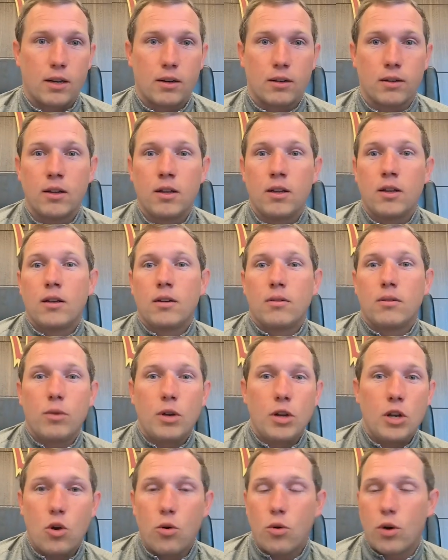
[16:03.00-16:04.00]
And
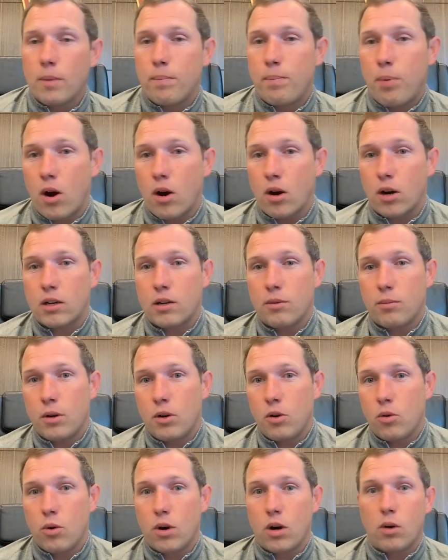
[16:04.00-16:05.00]
we knew where to park and we
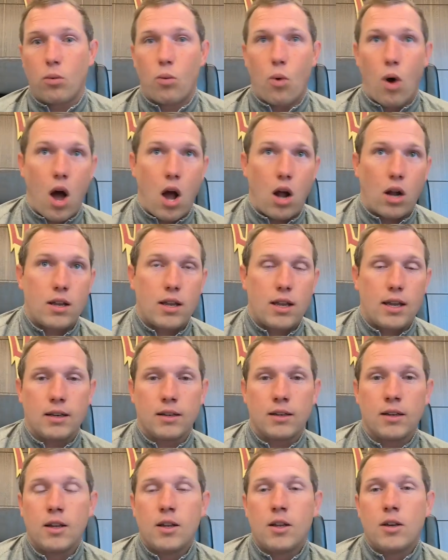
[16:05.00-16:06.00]
knew where to walk
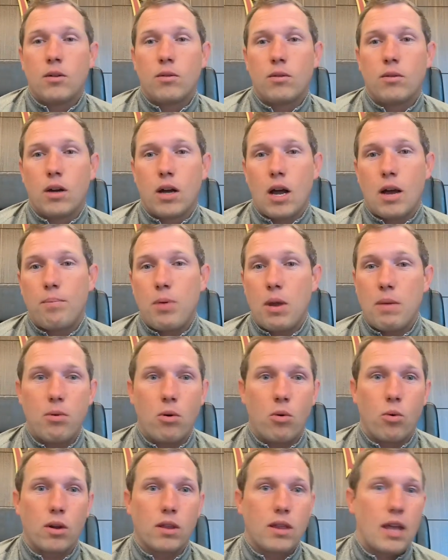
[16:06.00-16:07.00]
and
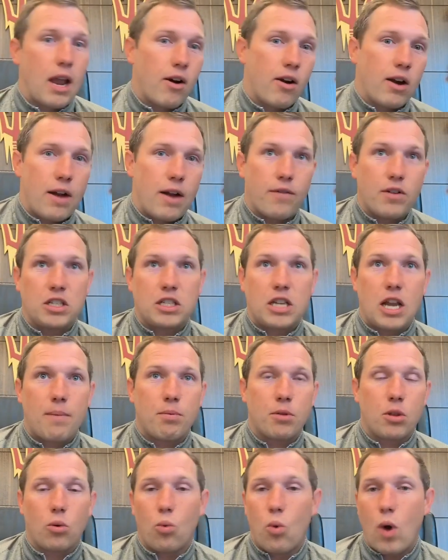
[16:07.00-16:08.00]
people were there at every step
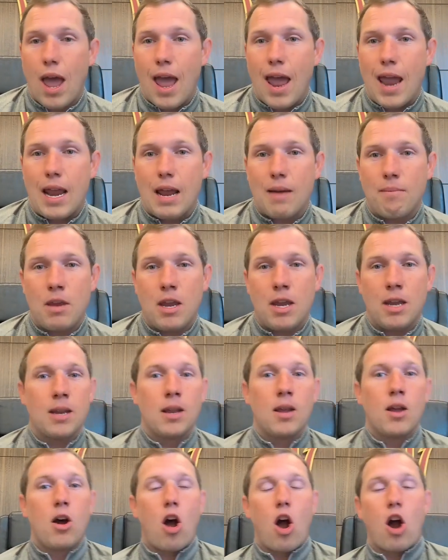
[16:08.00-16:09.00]
of the way. I
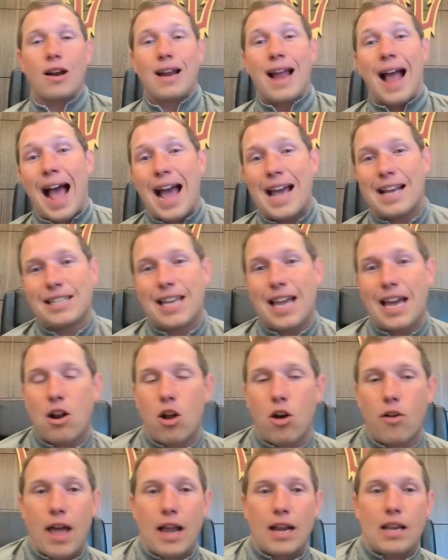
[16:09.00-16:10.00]
mean, our guys had
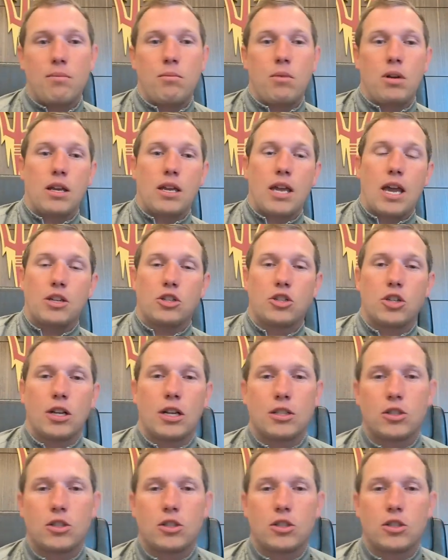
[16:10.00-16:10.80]
all that communication.